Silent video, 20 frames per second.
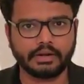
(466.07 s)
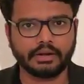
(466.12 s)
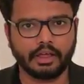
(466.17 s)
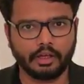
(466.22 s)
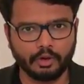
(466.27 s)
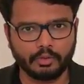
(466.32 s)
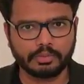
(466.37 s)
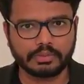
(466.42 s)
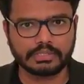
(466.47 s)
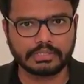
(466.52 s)
I
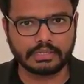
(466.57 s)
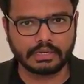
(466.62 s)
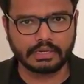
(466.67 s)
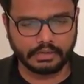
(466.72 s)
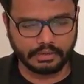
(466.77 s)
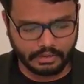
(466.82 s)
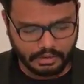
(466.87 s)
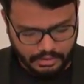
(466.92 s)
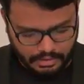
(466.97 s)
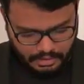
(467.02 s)
hope it's
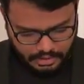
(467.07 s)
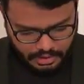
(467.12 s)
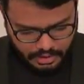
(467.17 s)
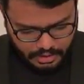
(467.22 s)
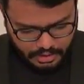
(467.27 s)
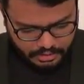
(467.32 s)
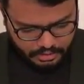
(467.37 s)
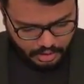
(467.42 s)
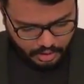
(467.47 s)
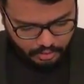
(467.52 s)
clear.
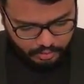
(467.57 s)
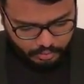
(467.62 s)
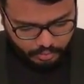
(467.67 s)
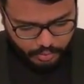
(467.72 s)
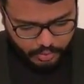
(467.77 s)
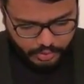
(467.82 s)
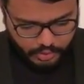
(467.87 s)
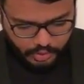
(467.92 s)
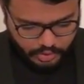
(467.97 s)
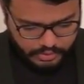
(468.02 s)
Now,
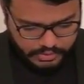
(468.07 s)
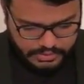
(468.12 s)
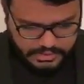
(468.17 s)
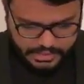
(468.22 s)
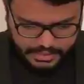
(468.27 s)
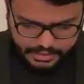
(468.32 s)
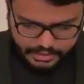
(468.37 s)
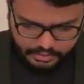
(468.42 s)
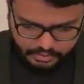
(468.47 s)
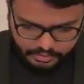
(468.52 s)
moving on to the
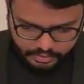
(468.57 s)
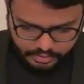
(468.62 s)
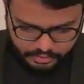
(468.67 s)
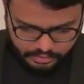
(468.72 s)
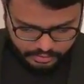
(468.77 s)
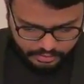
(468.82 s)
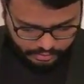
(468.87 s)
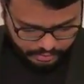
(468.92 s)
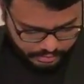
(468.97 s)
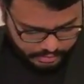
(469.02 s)
second question.